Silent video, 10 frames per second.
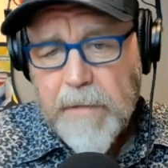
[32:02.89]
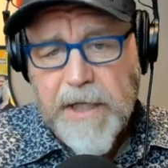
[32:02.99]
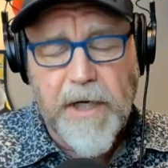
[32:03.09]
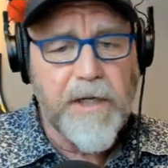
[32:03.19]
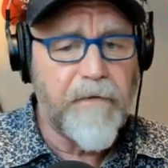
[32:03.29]

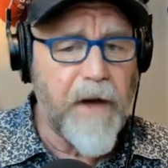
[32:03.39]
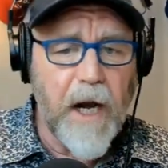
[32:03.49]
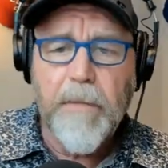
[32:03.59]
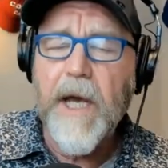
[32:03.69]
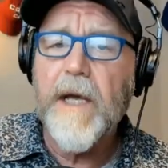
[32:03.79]
business
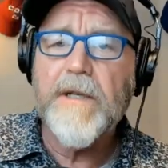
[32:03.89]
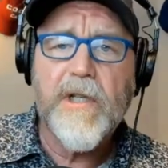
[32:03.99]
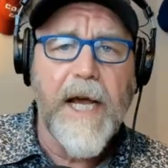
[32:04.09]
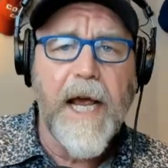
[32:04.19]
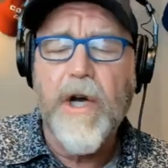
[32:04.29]
development,
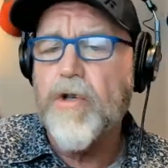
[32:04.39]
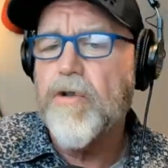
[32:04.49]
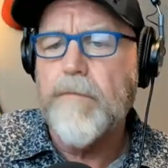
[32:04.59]
sales,